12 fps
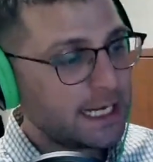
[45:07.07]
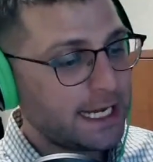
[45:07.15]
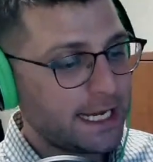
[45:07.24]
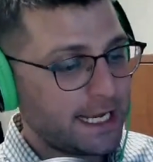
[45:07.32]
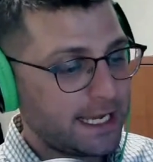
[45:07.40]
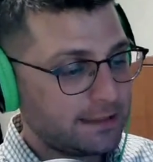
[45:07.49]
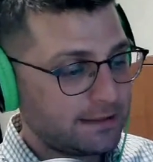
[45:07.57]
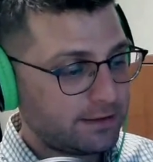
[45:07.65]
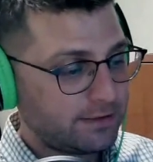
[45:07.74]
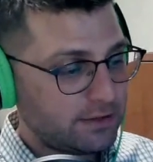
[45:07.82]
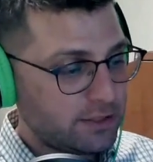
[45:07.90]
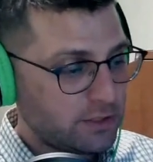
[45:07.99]
and to
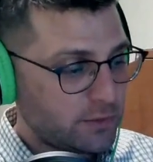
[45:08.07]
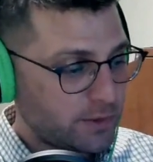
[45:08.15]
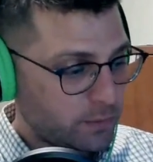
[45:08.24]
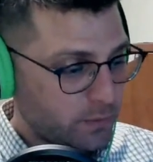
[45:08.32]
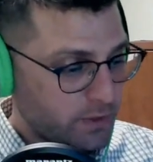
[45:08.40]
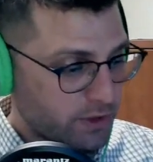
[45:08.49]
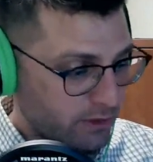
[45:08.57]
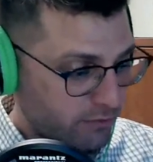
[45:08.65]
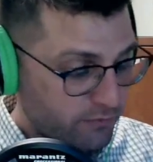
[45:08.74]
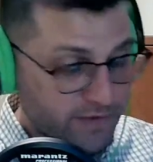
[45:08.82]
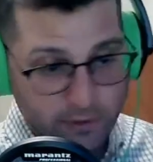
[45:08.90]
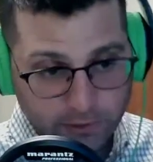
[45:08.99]
see you with our
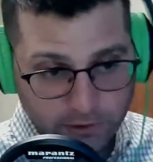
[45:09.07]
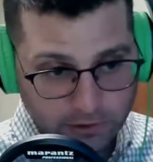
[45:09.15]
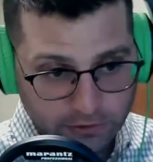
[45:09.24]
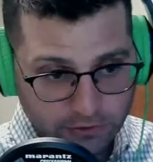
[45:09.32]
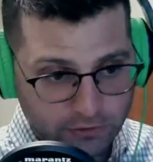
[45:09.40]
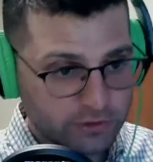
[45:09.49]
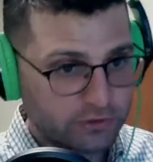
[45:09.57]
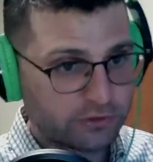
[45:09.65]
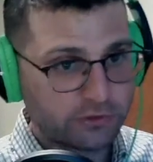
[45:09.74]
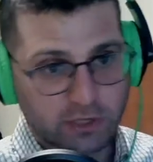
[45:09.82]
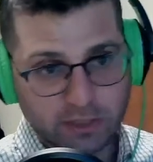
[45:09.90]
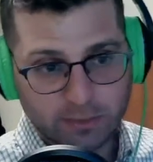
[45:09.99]
founders doing the
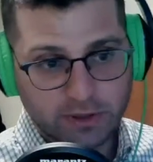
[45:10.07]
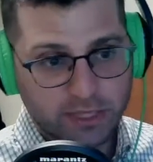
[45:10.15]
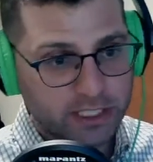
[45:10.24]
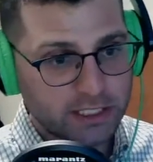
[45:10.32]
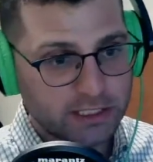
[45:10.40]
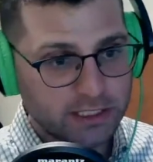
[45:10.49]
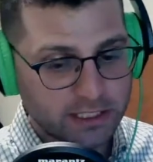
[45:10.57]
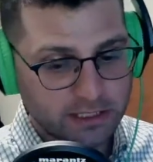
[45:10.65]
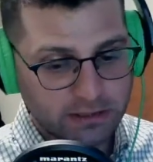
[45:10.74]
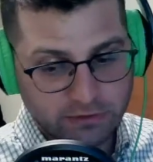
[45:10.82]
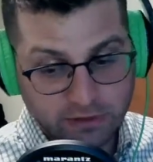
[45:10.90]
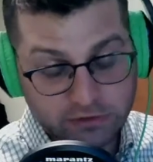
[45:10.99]
startup thing
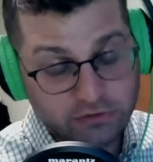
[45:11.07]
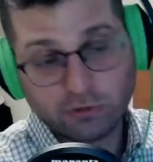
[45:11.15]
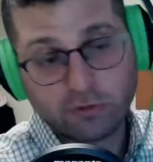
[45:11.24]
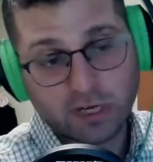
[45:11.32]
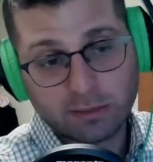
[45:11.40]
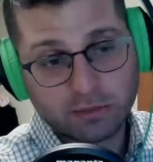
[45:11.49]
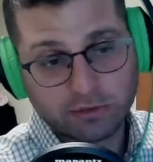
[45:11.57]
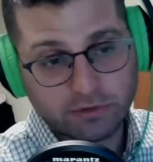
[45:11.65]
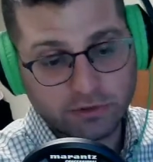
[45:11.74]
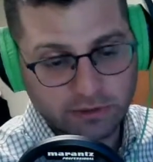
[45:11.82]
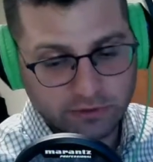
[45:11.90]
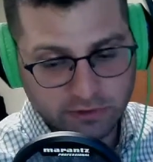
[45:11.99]
is just incredible
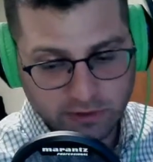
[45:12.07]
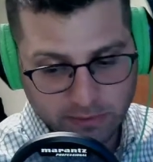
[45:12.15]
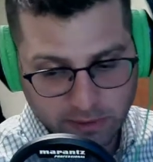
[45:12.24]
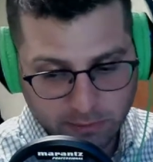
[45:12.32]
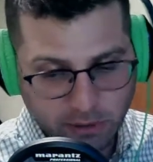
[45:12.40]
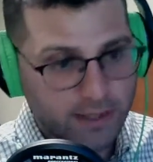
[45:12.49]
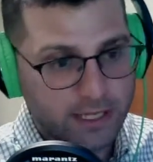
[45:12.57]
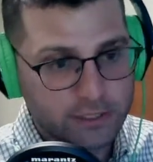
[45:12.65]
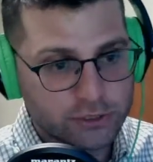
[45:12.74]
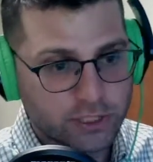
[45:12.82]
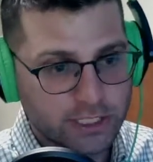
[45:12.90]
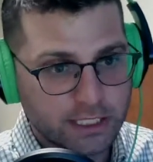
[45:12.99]
to be part of that
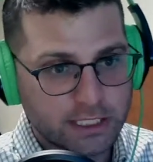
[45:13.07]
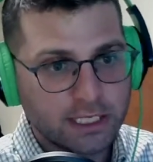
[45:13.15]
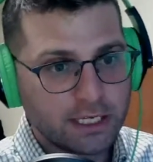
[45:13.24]
journey and